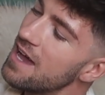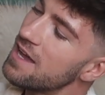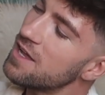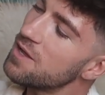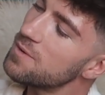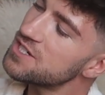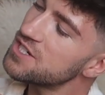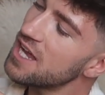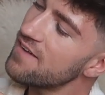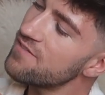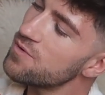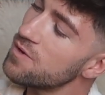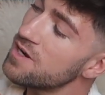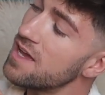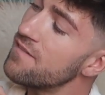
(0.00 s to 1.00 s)
are you wishing
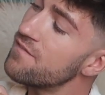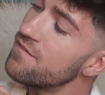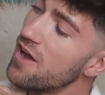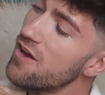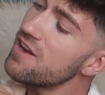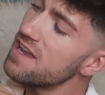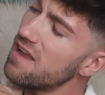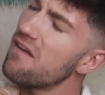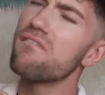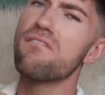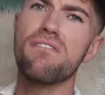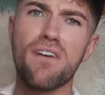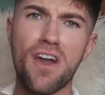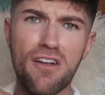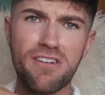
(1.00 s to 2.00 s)
everyone a very,
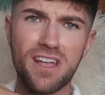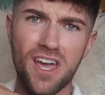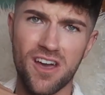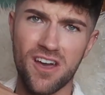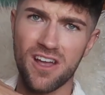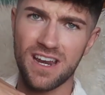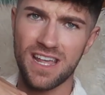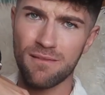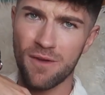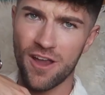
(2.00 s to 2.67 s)
very early